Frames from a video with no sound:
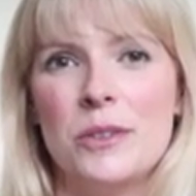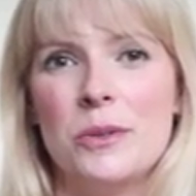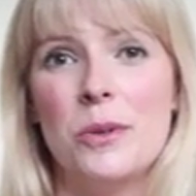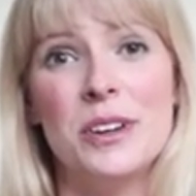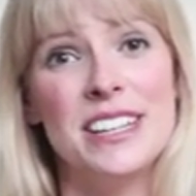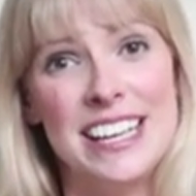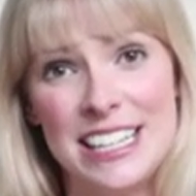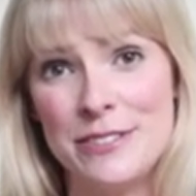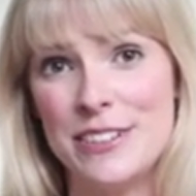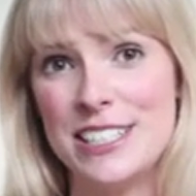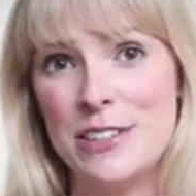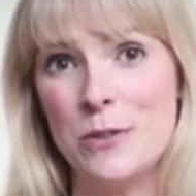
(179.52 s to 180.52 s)
One
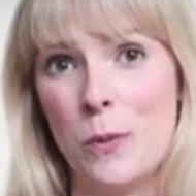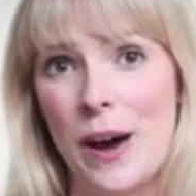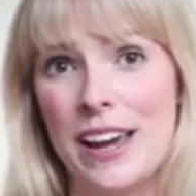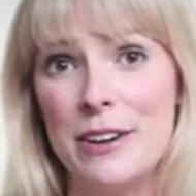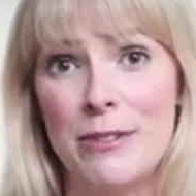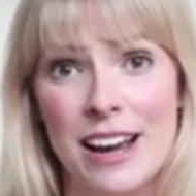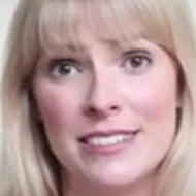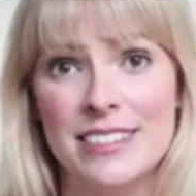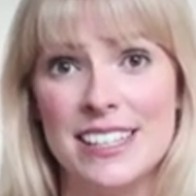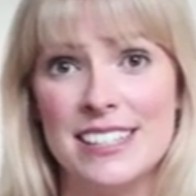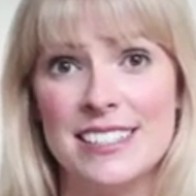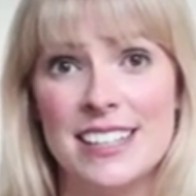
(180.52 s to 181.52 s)
innovative way around
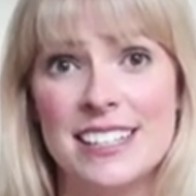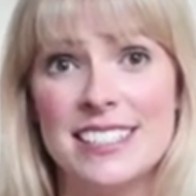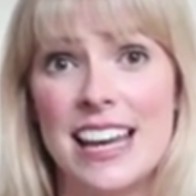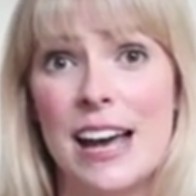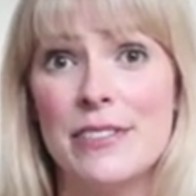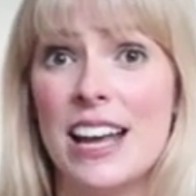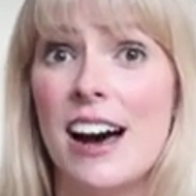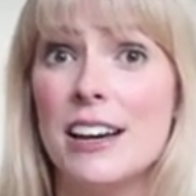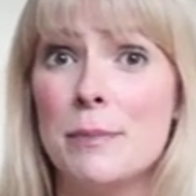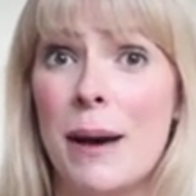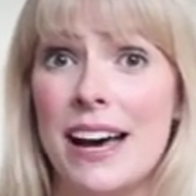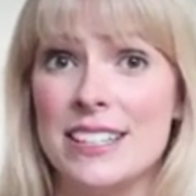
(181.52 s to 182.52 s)
this is to have an
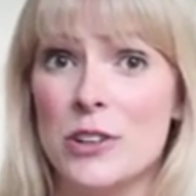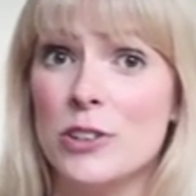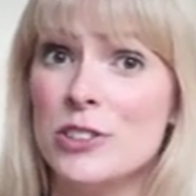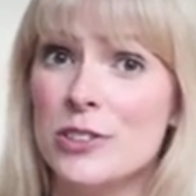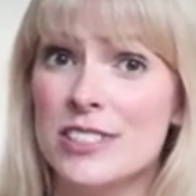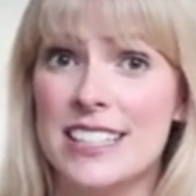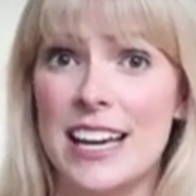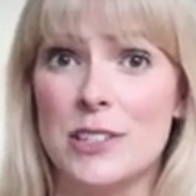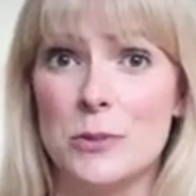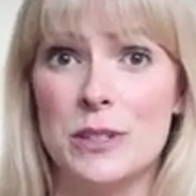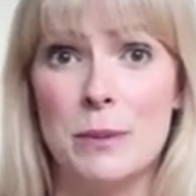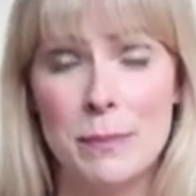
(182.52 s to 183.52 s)
iPad on your
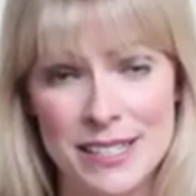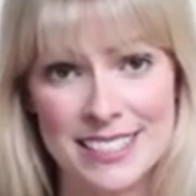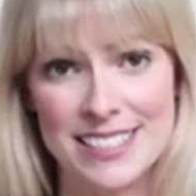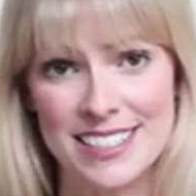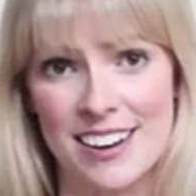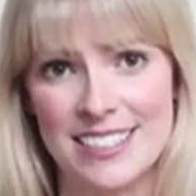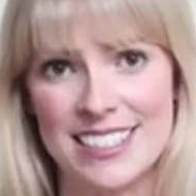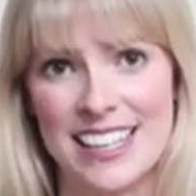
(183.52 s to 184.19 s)
stand with a business card